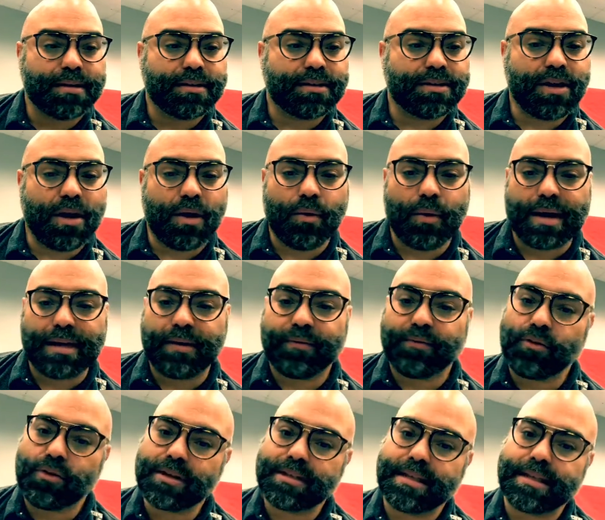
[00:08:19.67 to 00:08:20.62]
So, and
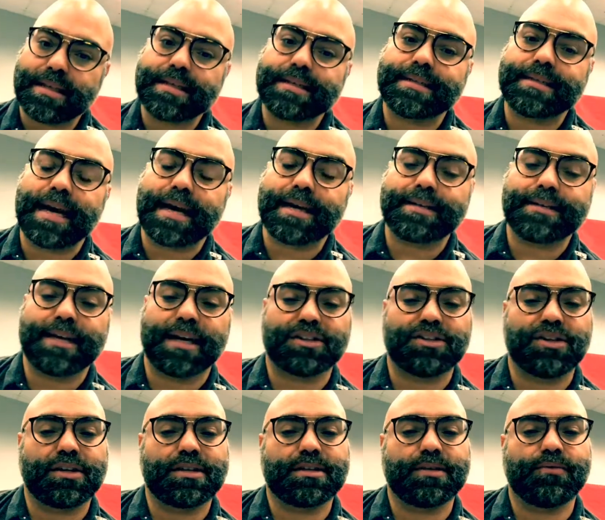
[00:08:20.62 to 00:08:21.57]
of course, and then the second
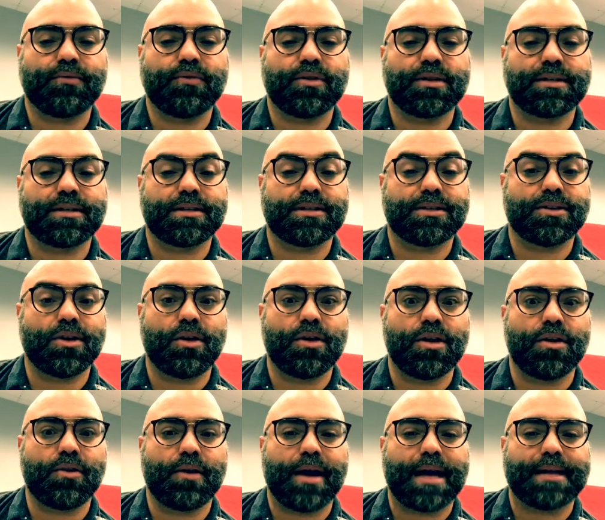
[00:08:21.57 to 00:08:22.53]
section is, of course, the
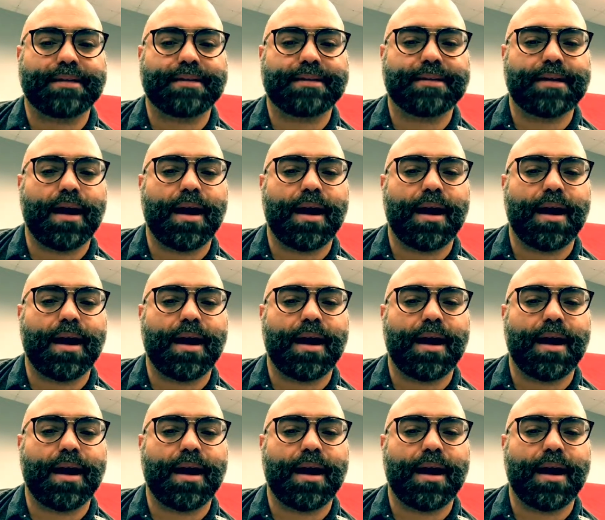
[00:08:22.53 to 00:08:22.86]
solo at,